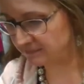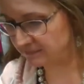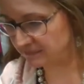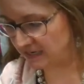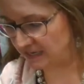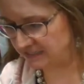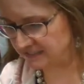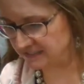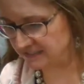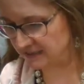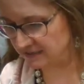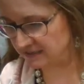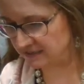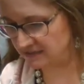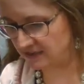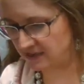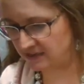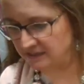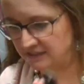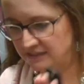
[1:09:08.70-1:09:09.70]
not set,
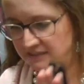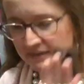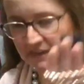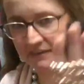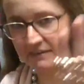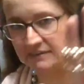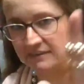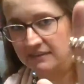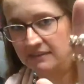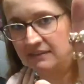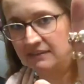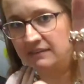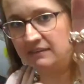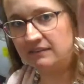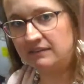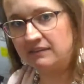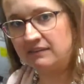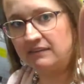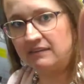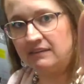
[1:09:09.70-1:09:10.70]
not connected.
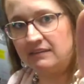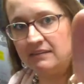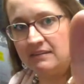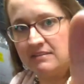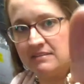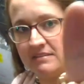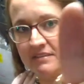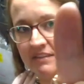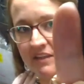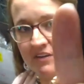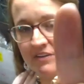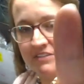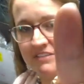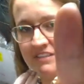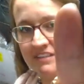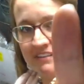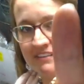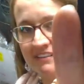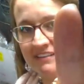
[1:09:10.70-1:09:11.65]
See those?